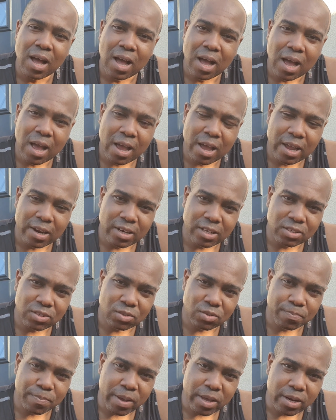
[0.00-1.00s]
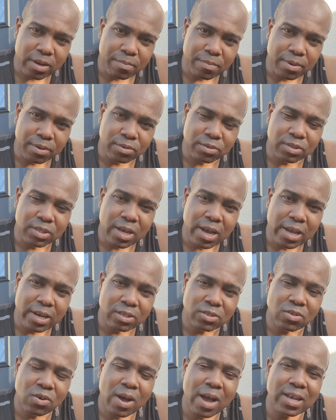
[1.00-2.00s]
I need to pay the bills.
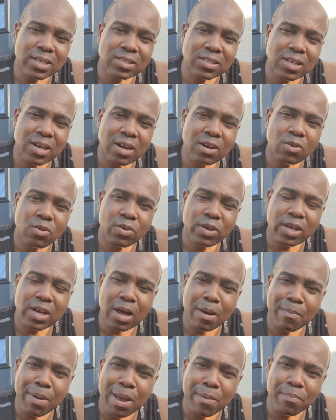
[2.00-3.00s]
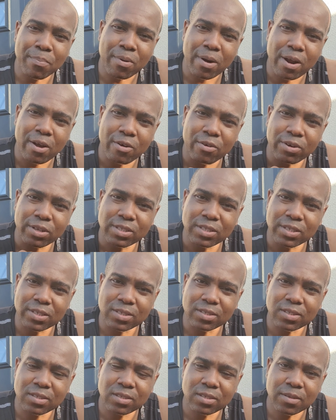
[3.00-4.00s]
So I started looking at my
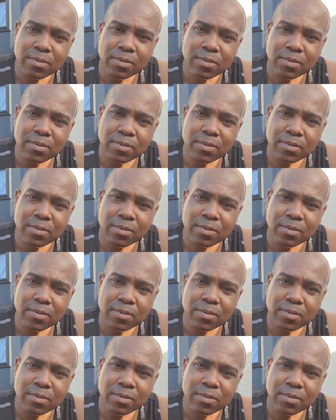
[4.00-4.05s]
priorities.